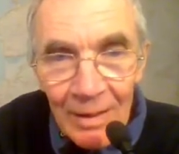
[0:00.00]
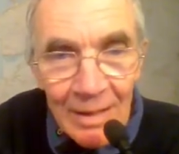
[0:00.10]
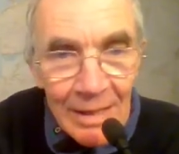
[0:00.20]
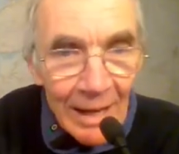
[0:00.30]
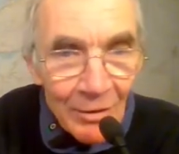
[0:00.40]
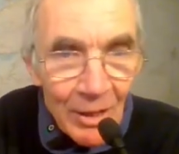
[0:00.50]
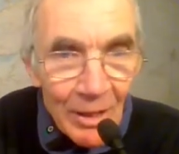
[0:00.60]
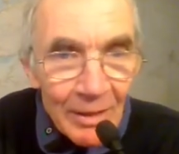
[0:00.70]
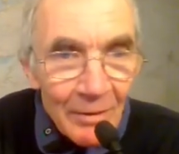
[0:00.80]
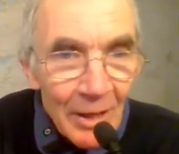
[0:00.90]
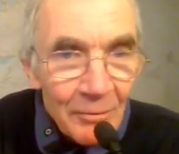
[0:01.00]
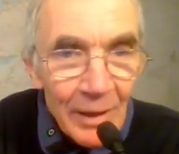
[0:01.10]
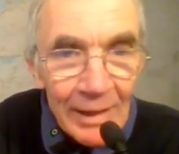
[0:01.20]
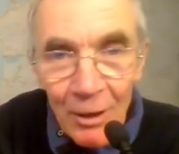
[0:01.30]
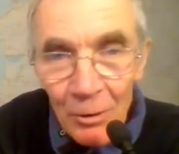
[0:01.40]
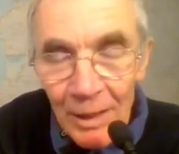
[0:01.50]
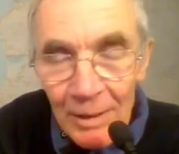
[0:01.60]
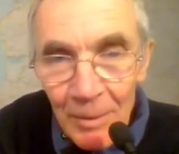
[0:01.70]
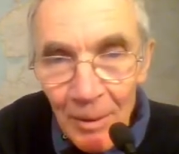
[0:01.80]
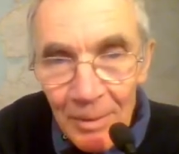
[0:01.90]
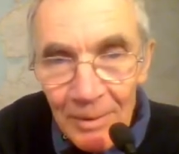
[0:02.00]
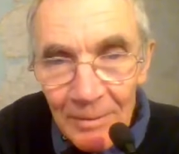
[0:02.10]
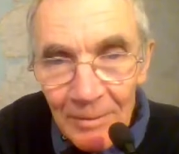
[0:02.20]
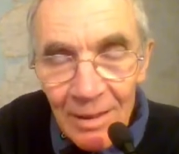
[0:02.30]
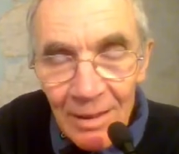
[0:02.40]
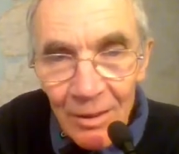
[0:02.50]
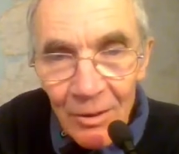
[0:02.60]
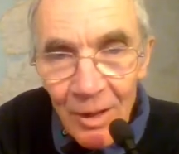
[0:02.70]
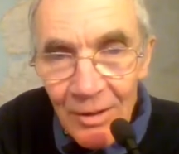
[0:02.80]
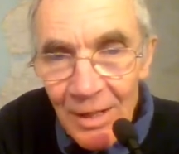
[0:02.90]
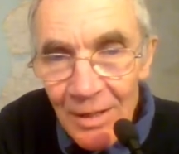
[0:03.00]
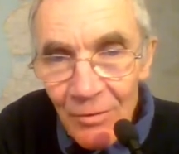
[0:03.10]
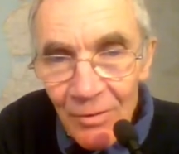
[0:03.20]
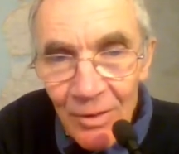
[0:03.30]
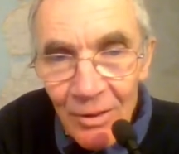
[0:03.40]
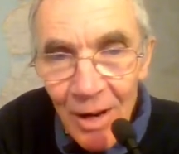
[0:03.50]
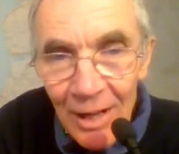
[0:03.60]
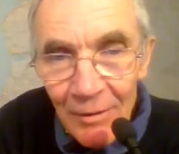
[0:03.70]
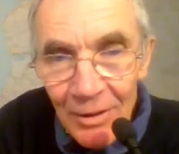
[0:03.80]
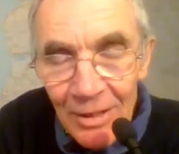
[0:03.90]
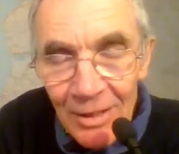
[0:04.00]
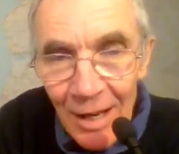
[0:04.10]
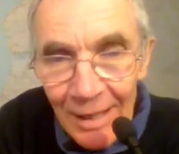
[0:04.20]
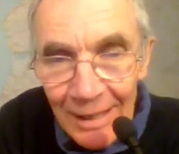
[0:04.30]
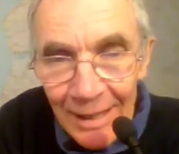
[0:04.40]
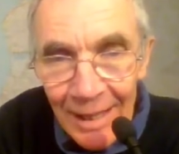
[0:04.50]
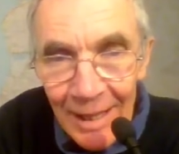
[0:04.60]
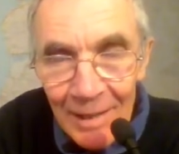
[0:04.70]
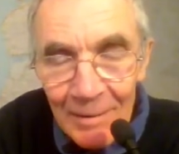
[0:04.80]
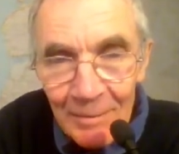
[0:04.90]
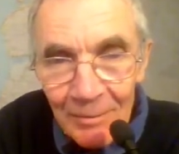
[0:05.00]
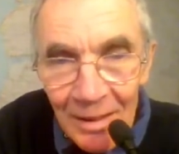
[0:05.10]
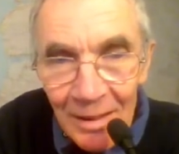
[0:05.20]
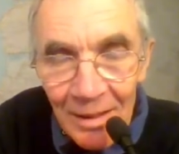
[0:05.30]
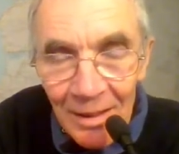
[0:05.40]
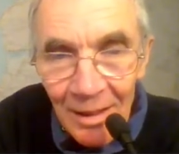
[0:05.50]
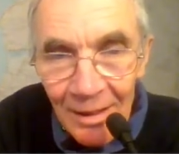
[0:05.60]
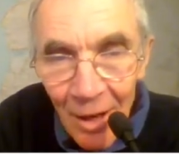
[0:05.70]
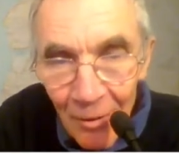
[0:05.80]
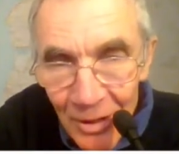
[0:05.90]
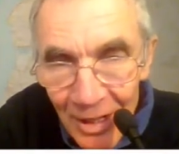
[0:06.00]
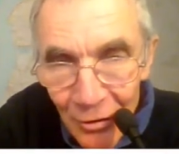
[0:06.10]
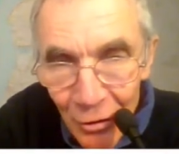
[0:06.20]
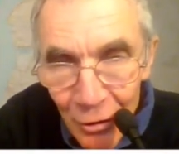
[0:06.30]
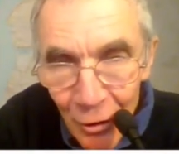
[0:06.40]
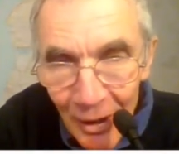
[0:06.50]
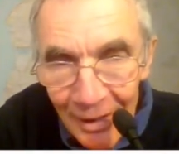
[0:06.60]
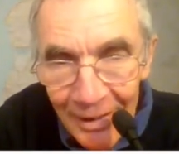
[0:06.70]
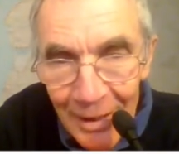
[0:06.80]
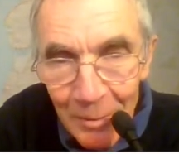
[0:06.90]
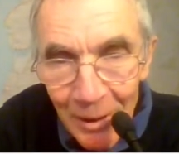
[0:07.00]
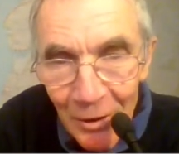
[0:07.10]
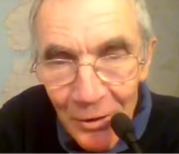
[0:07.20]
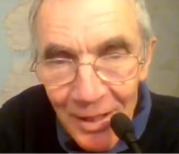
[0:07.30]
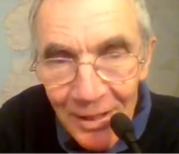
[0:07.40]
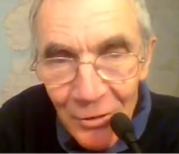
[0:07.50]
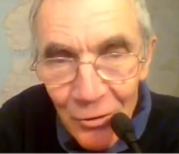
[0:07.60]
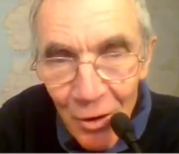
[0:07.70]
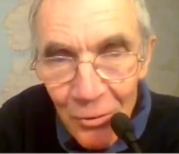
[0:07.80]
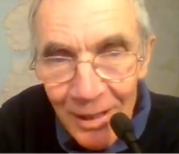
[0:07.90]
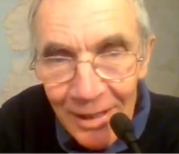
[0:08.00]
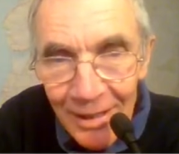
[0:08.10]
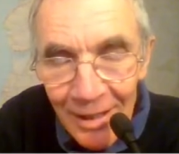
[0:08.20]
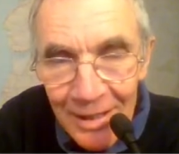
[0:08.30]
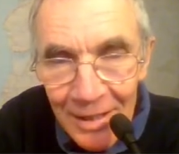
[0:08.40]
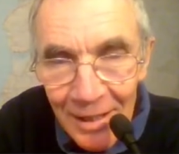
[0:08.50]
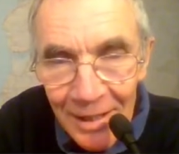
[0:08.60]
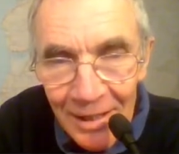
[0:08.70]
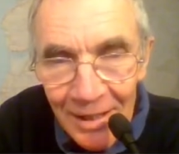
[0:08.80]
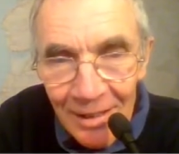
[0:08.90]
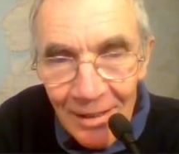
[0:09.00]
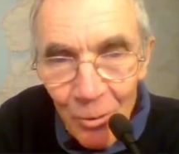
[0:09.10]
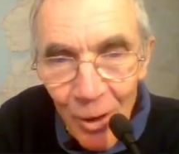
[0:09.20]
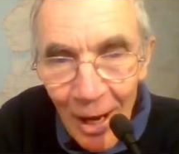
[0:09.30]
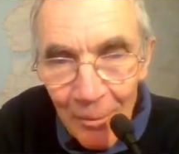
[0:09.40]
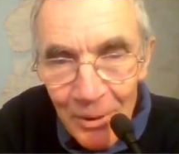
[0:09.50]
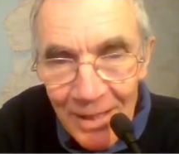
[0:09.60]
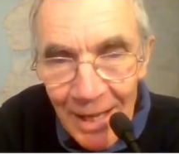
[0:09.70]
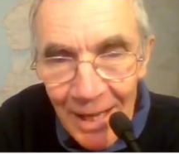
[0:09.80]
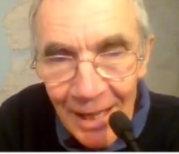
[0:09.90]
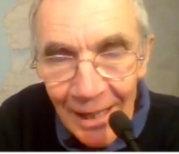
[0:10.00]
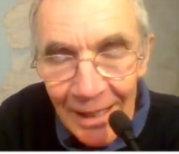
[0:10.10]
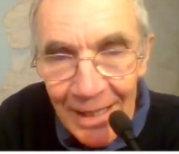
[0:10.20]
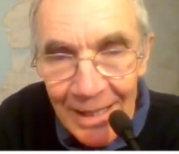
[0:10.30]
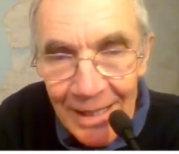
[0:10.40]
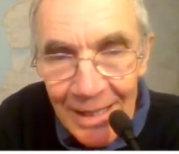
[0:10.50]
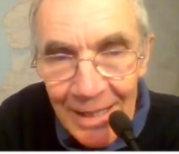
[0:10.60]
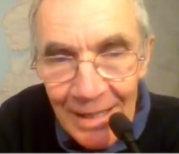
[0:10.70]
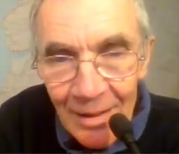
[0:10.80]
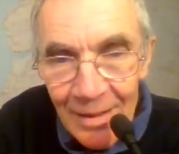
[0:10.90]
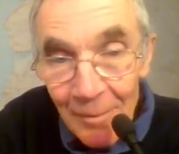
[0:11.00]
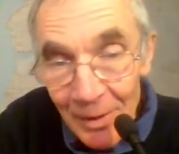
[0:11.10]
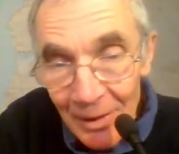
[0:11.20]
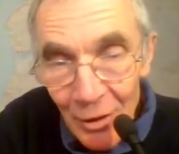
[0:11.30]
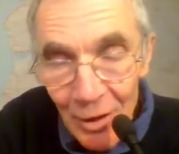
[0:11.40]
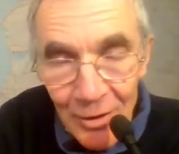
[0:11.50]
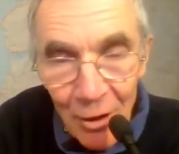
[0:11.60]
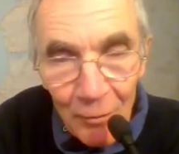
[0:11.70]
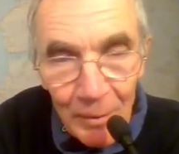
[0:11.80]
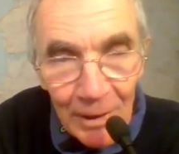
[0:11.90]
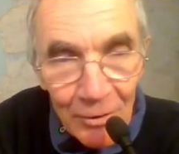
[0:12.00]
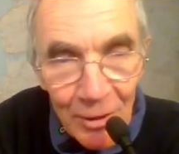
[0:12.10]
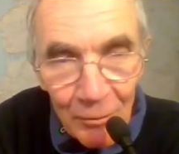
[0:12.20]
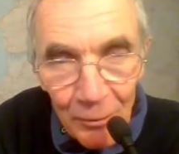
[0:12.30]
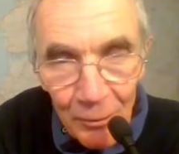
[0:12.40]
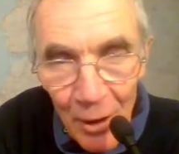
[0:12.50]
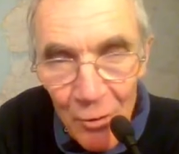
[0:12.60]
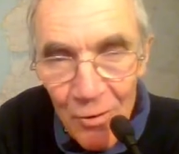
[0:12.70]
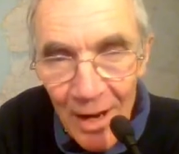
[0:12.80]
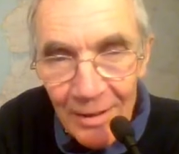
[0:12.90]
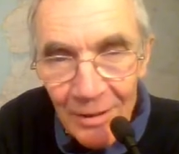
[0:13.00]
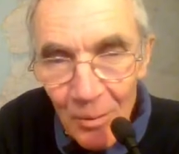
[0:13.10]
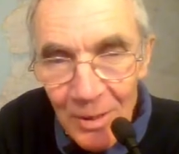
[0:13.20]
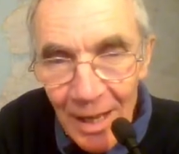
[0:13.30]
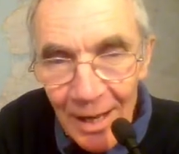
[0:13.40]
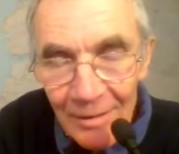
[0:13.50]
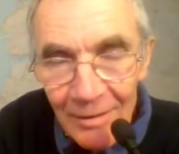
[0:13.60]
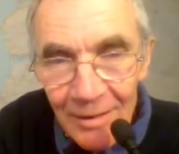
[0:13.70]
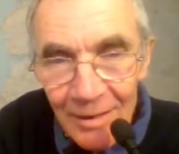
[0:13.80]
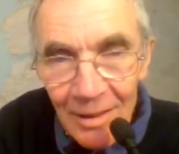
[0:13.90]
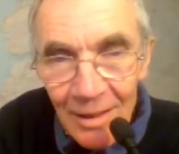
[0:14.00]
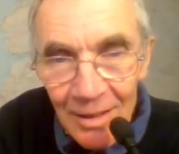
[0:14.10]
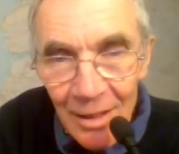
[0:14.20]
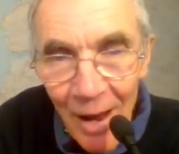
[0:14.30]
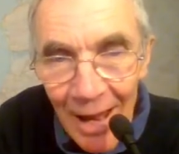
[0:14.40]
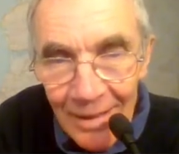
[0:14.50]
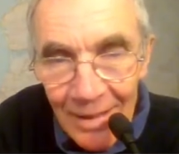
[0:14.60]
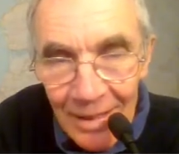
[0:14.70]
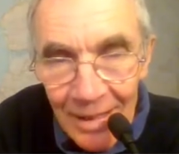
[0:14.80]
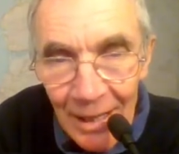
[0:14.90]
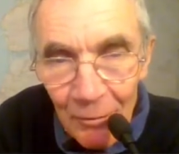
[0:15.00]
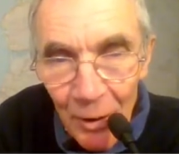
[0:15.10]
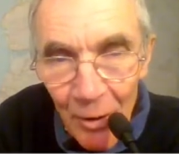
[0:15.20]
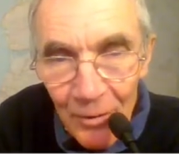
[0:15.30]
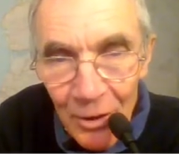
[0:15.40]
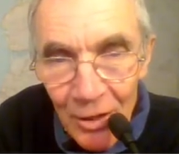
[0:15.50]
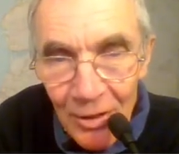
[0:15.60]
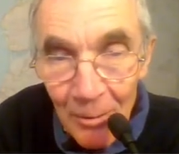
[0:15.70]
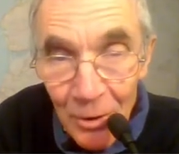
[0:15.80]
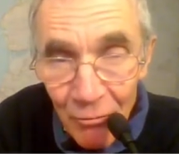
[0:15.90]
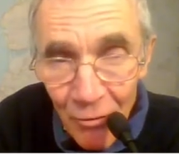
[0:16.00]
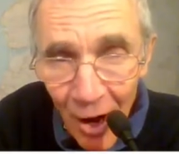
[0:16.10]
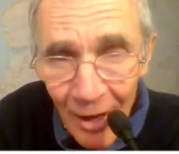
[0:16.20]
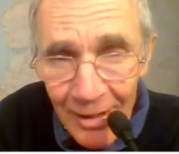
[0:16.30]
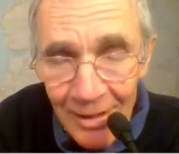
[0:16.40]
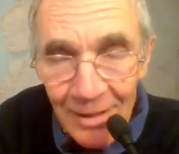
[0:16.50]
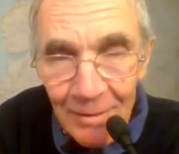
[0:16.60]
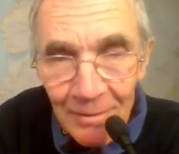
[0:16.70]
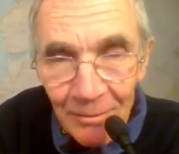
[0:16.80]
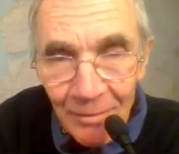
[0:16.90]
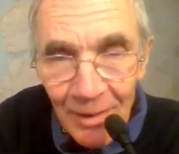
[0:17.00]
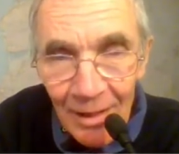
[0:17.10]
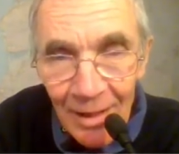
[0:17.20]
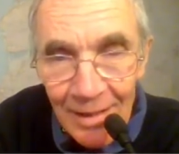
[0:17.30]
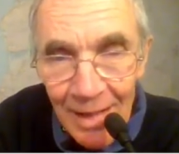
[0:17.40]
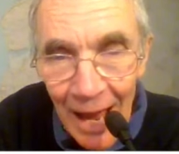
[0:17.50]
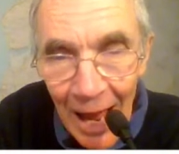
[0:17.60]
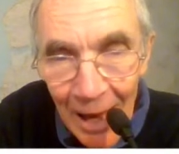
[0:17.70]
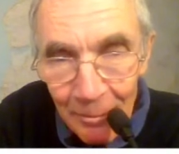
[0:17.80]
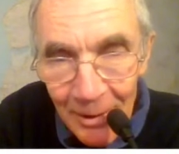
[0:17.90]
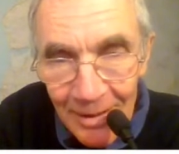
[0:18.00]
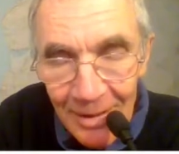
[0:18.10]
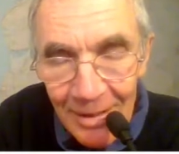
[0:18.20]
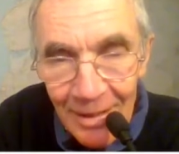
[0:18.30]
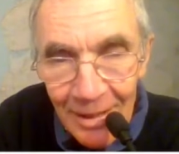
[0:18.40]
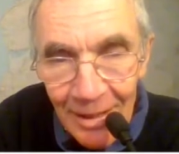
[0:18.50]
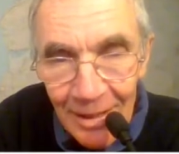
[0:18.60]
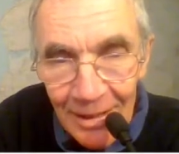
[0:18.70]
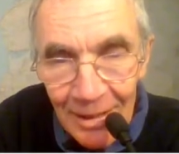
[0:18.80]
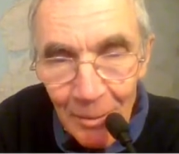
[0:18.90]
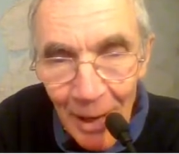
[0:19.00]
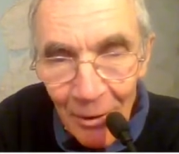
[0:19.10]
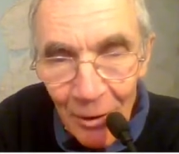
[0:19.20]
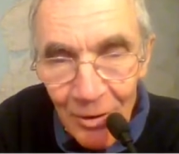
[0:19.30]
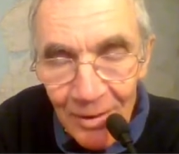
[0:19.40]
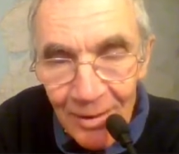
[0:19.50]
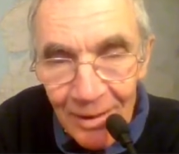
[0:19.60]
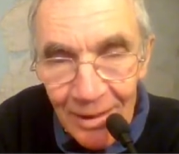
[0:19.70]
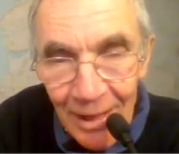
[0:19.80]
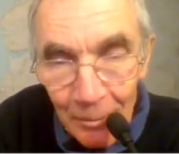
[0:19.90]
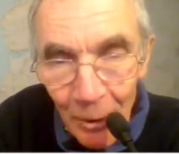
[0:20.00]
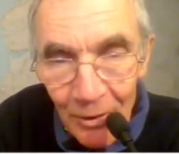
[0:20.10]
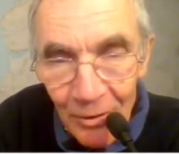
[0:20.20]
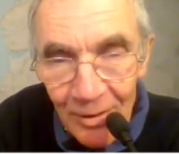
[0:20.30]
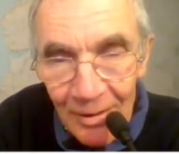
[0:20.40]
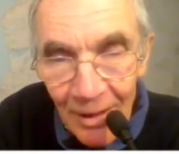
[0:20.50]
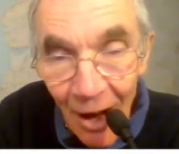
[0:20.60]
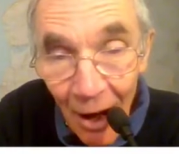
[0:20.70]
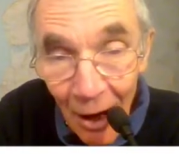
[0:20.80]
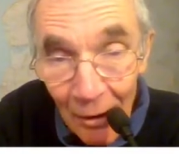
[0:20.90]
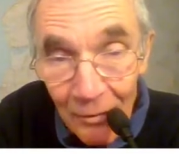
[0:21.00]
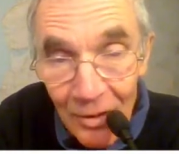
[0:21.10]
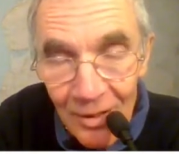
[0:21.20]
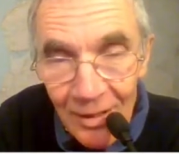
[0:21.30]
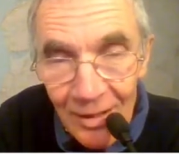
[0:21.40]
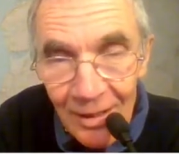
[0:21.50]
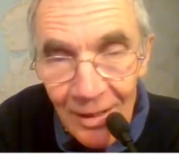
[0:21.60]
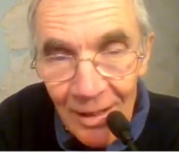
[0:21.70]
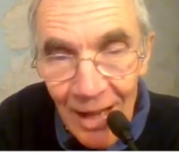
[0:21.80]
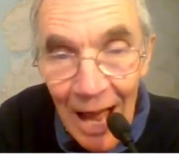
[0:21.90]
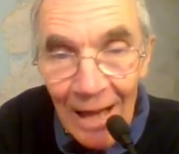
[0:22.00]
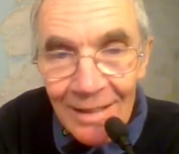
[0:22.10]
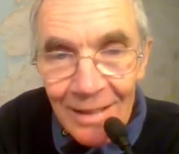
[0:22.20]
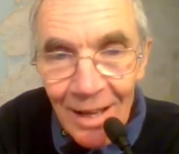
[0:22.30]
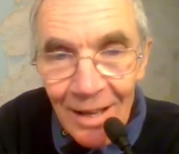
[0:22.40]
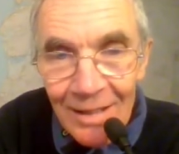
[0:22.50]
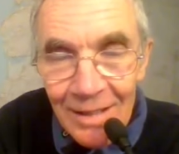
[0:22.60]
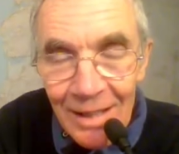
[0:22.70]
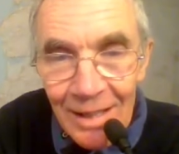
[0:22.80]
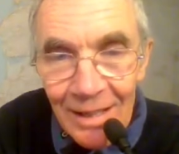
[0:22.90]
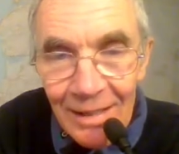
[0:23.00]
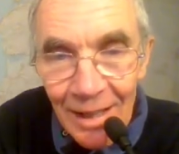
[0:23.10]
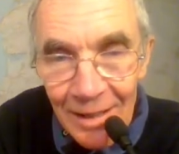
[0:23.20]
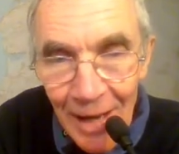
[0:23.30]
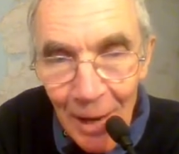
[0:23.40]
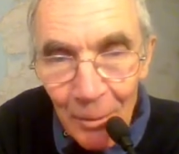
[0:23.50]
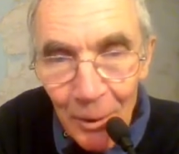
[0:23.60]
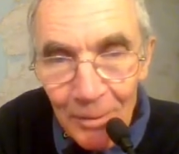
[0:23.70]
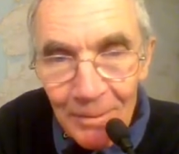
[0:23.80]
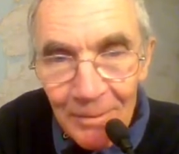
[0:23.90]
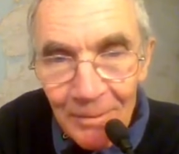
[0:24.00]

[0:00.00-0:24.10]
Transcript: This is actually a, a fairly old heat pump, although this isn't relevant to cycling here. I can't resist just looking at this because it controls really nicely. What happens here is something turns off because the flow rate drops down. So, hence the flow and return temperature rise. And as that happens, the power input halves, as does the heat output.